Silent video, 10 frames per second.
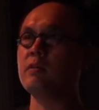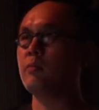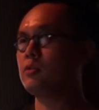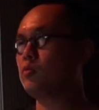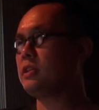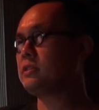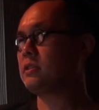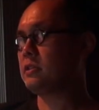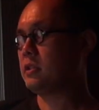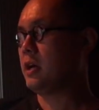the most
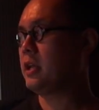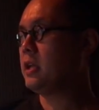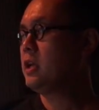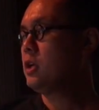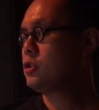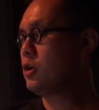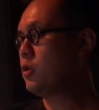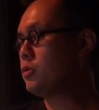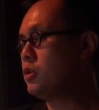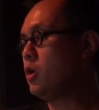recent study
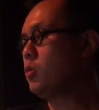showed no